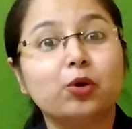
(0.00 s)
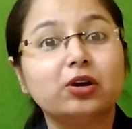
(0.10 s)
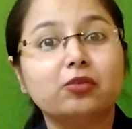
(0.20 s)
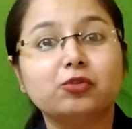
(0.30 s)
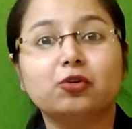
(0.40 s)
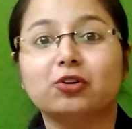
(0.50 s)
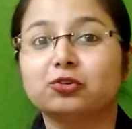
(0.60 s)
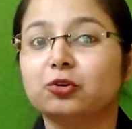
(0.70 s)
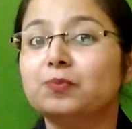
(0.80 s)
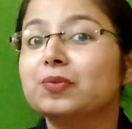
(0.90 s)
point of view
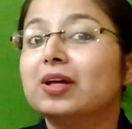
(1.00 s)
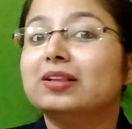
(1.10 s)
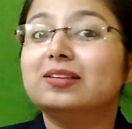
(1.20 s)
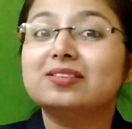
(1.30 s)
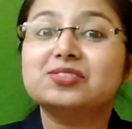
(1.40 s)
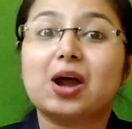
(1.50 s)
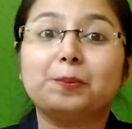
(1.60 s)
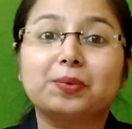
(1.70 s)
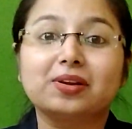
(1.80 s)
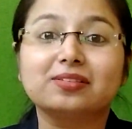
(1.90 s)
also, this
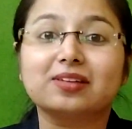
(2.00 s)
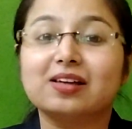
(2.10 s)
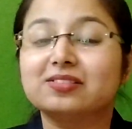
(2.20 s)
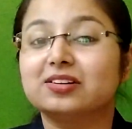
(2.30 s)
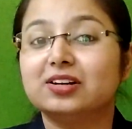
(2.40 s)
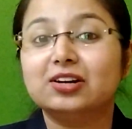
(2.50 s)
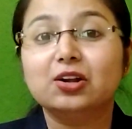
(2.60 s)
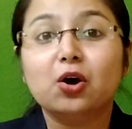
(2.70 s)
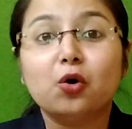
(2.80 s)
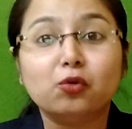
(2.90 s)
chapter is
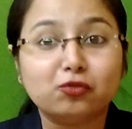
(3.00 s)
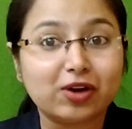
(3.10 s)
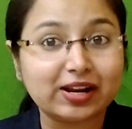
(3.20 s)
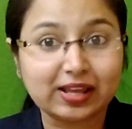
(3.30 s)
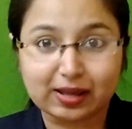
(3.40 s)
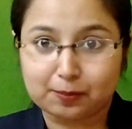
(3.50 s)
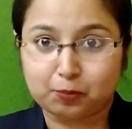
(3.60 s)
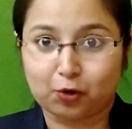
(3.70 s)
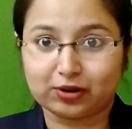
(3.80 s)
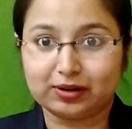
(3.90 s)
considered very
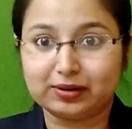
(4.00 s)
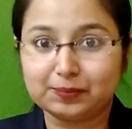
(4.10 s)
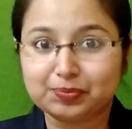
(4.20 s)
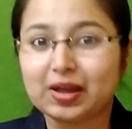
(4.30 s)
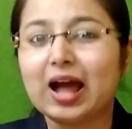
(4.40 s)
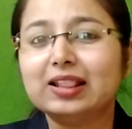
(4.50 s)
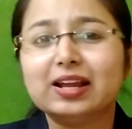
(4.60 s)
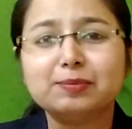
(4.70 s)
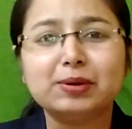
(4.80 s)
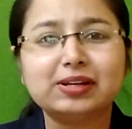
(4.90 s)
important. And
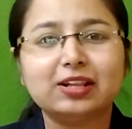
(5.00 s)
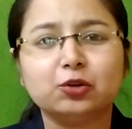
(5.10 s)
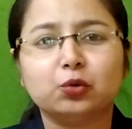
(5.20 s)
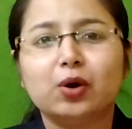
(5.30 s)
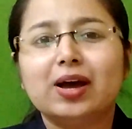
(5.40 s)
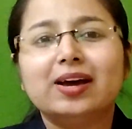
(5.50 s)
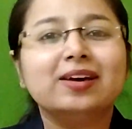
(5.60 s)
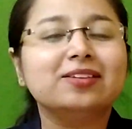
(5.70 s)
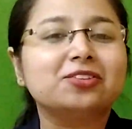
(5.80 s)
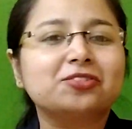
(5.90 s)
let me tell you,
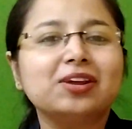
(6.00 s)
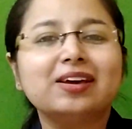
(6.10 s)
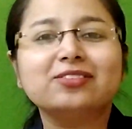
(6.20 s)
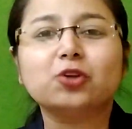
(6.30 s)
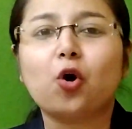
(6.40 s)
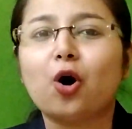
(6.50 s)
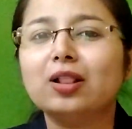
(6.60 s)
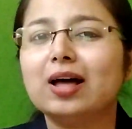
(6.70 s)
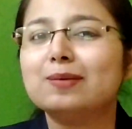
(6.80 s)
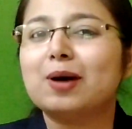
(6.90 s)
history is
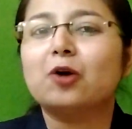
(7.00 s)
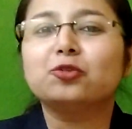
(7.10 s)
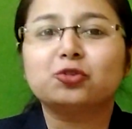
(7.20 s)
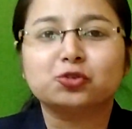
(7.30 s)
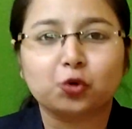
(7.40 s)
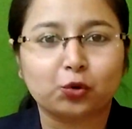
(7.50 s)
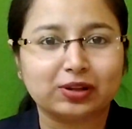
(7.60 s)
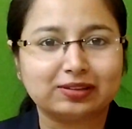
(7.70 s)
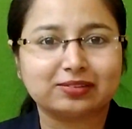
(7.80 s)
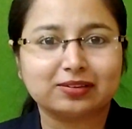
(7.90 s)
all about
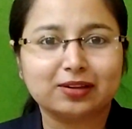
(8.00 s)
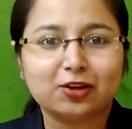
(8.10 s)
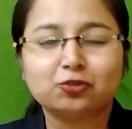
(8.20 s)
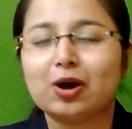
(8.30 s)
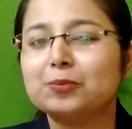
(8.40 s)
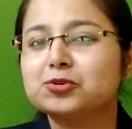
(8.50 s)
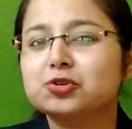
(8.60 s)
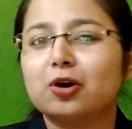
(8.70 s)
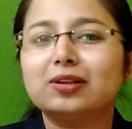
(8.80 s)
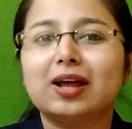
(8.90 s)
stories. So I am
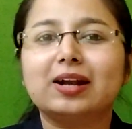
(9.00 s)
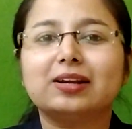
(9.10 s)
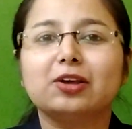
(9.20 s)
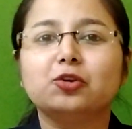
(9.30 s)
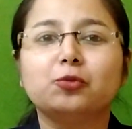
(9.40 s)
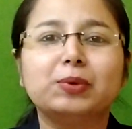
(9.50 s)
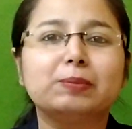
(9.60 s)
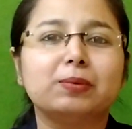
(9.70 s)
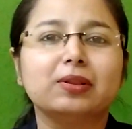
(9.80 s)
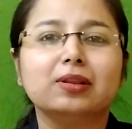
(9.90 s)
sure that you
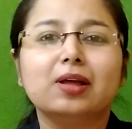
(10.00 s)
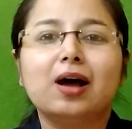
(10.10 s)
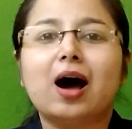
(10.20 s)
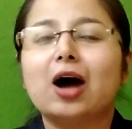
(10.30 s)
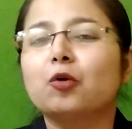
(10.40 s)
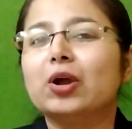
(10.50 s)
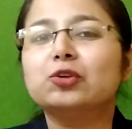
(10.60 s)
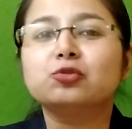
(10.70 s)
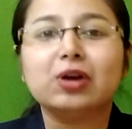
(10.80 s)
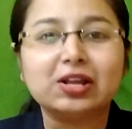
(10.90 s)
people are going
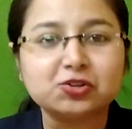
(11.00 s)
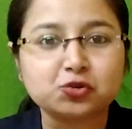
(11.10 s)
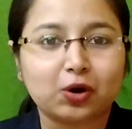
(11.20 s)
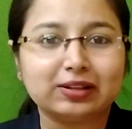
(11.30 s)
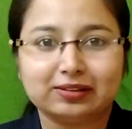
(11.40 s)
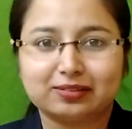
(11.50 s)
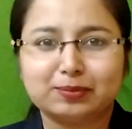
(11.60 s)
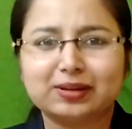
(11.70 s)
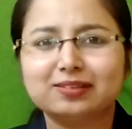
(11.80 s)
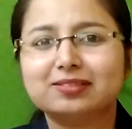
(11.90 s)
to enjoy this,
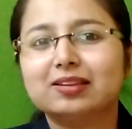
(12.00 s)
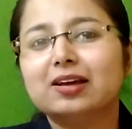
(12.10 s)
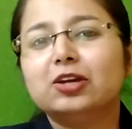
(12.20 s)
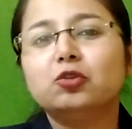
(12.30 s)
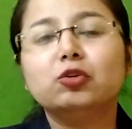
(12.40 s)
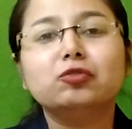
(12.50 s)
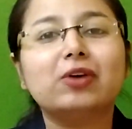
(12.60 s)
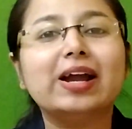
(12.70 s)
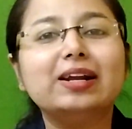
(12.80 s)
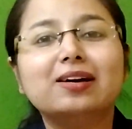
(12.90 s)
because you will
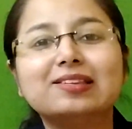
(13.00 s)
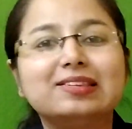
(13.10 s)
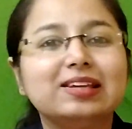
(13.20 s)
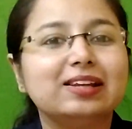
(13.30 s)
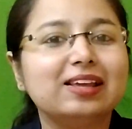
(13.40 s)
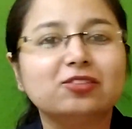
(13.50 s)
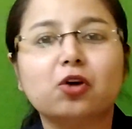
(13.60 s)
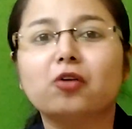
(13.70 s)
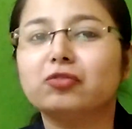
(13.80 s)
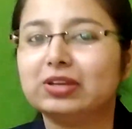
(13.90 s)
find a series
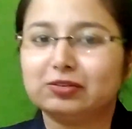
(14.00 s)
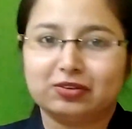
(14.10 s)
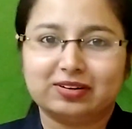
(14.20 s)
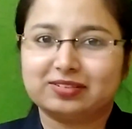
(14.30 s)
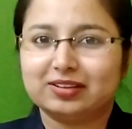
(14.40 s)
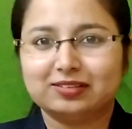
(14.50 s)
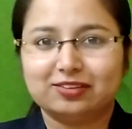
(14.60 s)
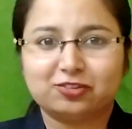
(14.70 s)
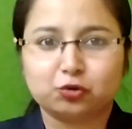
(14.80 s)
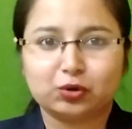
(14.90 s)
of events in
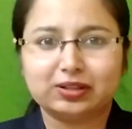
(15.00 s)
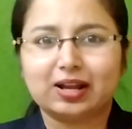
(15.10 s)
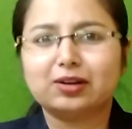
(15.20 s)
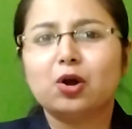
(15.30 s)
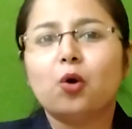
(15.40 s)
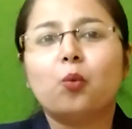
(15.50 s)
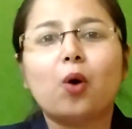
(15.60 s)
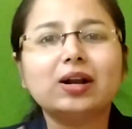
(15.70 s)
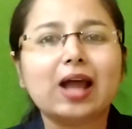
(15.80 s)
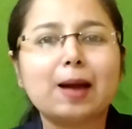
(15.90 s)
this story, that
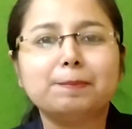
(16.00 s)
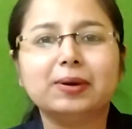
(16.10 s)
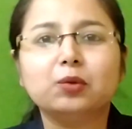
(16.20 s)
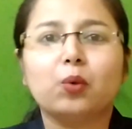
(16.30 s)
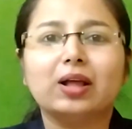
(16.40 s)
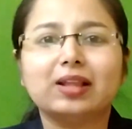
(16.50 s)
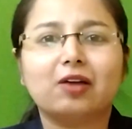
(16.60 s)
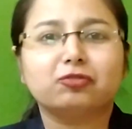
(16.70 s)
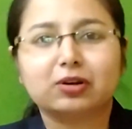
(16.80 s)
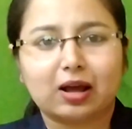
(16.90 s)
what happened one
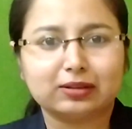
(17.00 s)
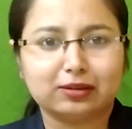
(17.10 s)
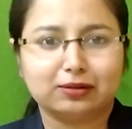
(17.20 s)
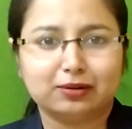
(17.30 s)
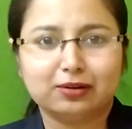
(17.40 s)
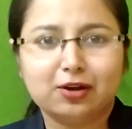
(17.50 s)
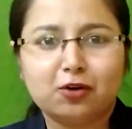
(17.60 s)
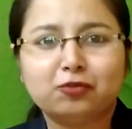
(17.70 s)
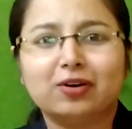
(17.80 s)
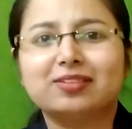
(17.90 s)
after another.
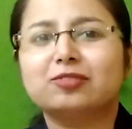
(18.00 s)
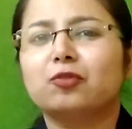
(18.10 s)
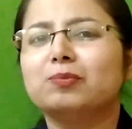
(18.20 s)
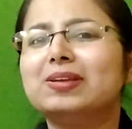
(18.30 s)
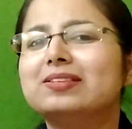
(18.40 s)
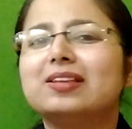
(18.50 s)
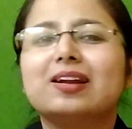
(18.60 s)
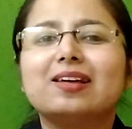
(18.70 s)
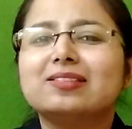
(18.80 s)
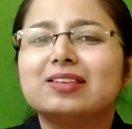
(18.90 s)
First means
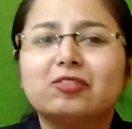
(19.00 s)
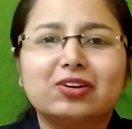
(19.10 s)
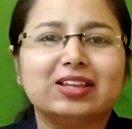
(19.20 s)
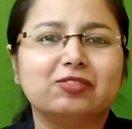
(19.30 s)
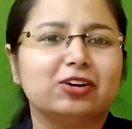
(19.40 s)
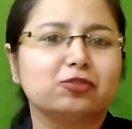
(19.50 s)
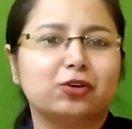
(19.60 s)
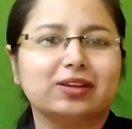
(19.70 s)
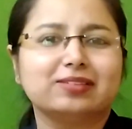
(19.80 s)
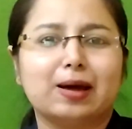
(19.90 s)
there are several events.
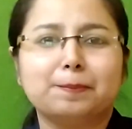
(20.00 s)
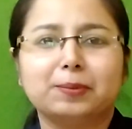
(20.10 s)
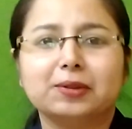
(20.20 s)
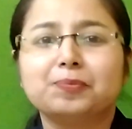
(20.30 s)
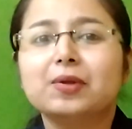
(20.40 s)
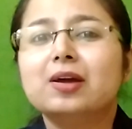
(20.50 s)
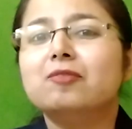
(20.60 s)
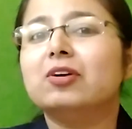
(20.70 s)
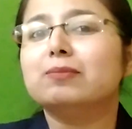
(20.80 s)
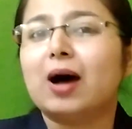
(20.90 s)
For example,
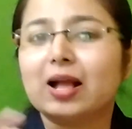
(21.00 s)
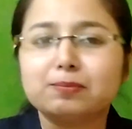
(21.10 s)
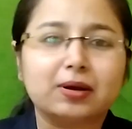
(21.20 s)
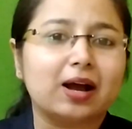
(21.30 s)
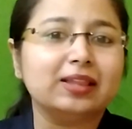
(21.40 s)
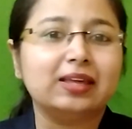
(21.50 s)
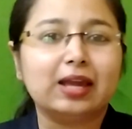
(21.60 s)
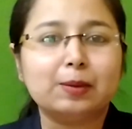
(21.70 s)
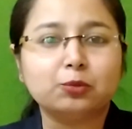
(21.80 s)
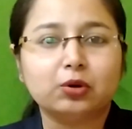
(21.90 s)
when Mahatma Gandhi
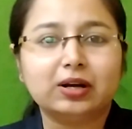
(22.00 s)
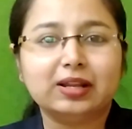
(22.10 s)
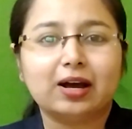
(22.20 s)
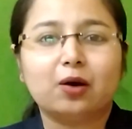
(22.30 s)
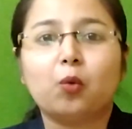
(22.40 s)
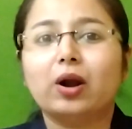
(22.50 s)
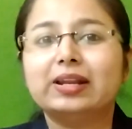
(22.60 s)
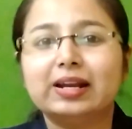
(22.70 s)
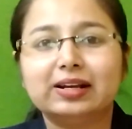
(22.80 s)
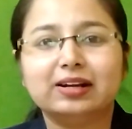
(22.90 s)
came to India,
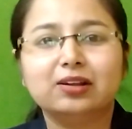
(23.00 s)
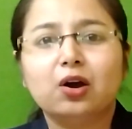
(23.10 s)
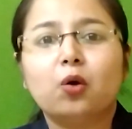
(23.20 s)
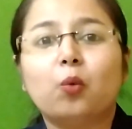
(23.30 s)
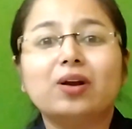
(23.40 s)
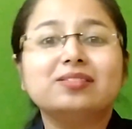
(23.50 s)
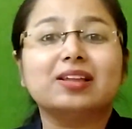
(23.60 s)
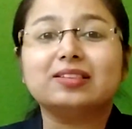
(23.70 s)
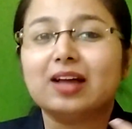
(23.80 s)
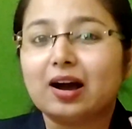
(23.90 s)
what he did, what
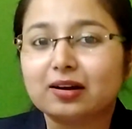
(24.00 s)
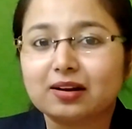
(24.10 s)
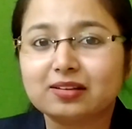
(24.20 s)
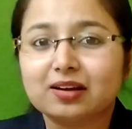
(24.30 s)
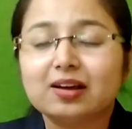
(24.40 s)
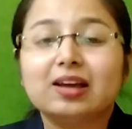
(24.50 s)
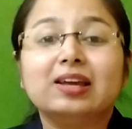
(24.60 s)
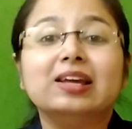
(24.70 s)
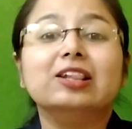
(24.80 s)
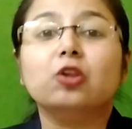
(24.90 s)
satyagrah
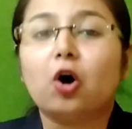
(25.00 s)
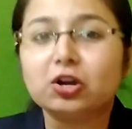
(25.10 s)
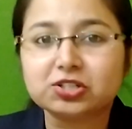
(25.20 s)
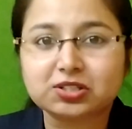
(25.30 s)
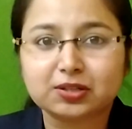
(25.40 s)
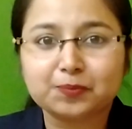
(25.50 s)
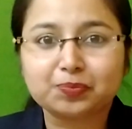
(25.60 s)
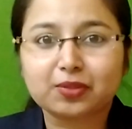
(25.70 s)
he launched,